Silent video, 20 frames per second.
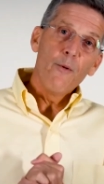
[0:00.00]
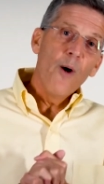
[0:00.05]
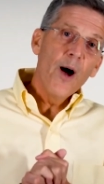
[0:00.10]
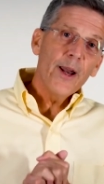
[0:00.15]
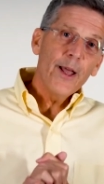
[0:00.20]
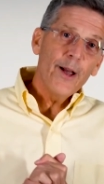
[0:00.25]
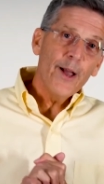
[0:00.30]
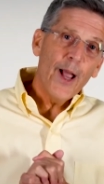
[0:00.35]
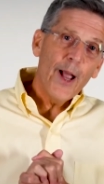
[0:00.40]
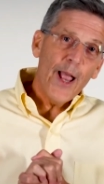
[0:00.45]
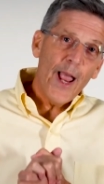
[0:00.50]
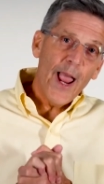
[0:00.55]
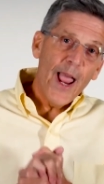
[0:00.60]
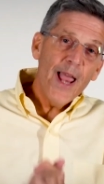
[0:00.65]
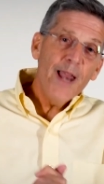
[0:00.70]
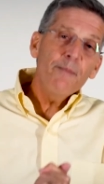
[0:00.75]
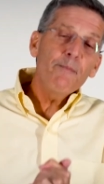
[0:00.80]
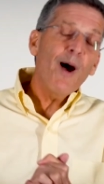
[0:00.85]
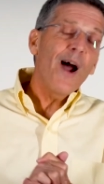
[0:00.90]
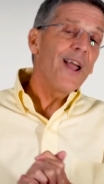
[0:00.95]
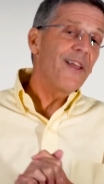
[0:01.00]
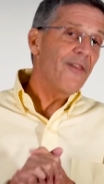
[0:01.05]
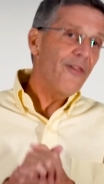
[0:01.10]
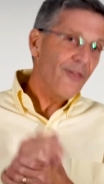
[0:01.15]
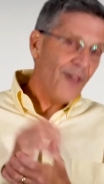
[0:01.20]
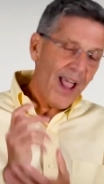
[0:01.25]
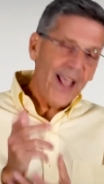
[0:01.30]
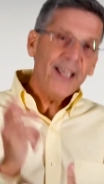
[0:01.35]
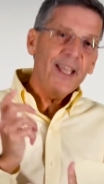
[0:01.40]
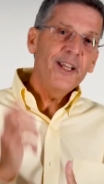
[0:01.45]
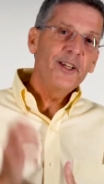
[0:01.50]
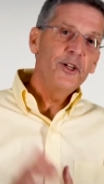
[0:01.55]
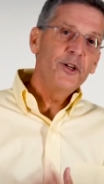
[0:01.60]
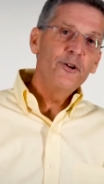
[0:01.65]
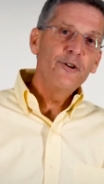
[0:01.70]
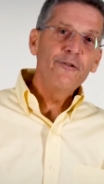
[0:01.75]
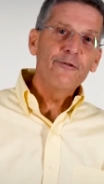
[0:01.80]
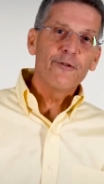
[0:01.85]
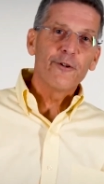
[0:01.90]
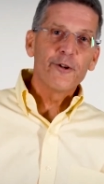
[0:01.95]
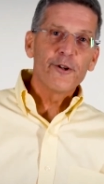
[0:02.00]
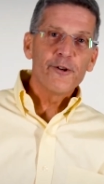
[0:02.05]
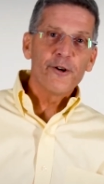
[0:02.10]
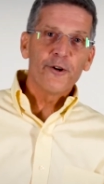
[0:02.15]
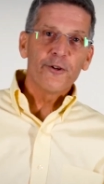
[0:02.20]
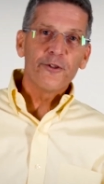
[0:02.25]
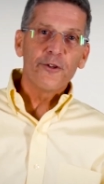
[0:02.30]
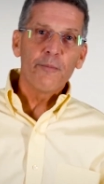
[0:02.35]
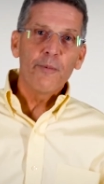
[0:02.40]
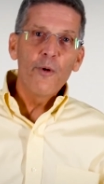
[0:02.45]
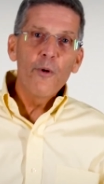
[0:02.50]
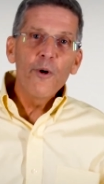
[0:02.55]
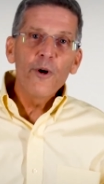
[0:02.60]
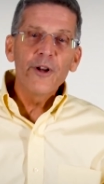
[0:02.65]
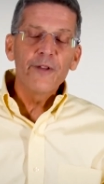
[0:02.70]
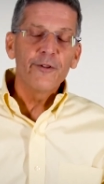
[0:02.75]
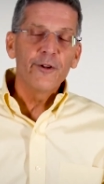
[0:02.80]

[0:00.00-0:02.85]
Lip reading: want to end by thanking you for your support.